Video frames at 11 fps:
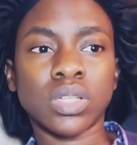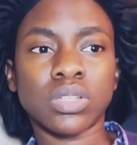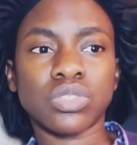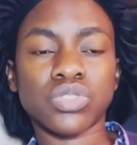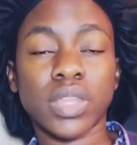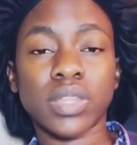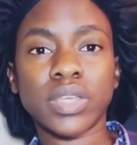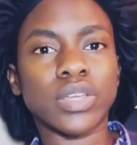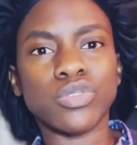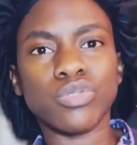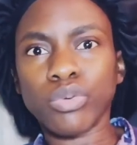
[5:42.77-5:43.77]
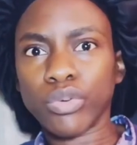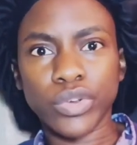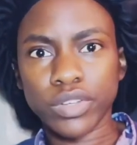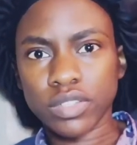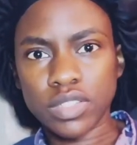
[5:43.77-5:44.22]
try to
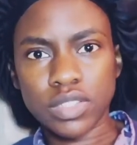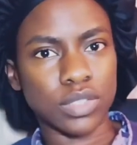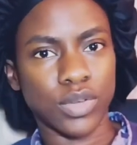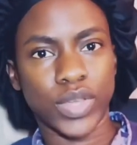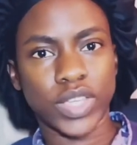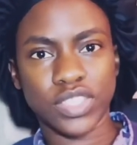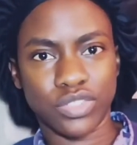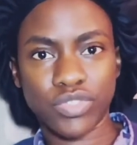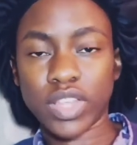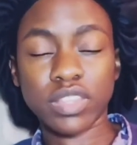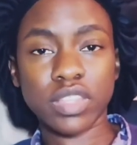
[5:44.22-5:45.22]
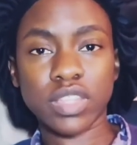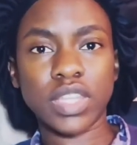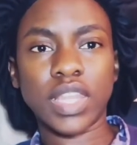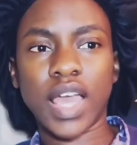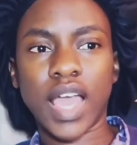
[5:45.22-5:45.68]
ignore the situation rather
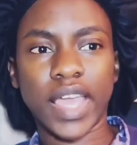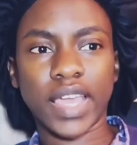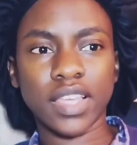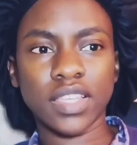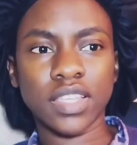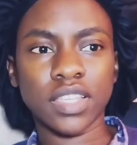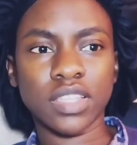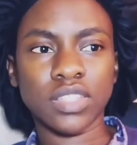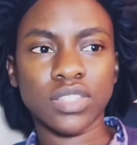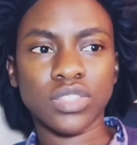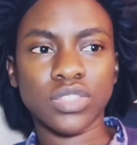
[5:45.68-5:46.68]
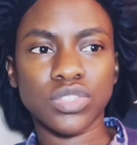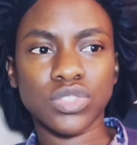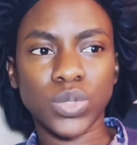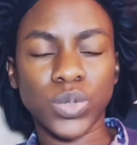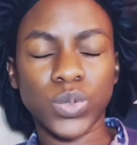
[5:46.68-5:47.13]
than lie.
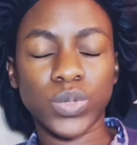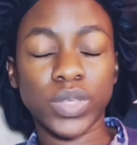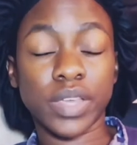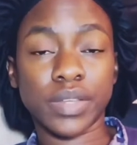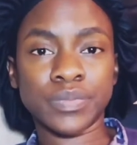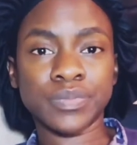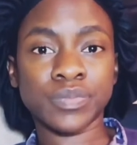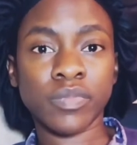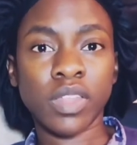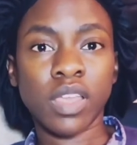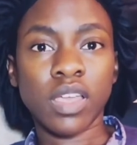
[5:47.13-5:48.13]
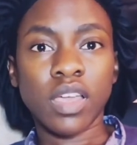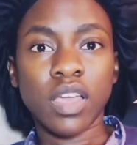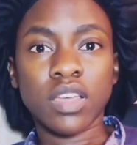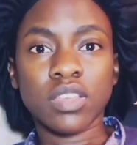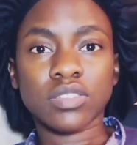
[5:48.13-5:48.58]
So yeah.
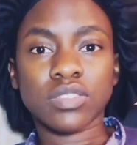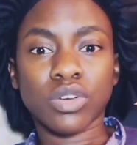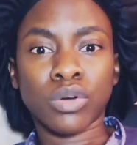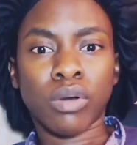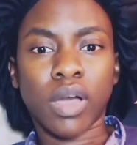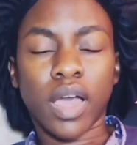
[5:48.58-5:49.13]
So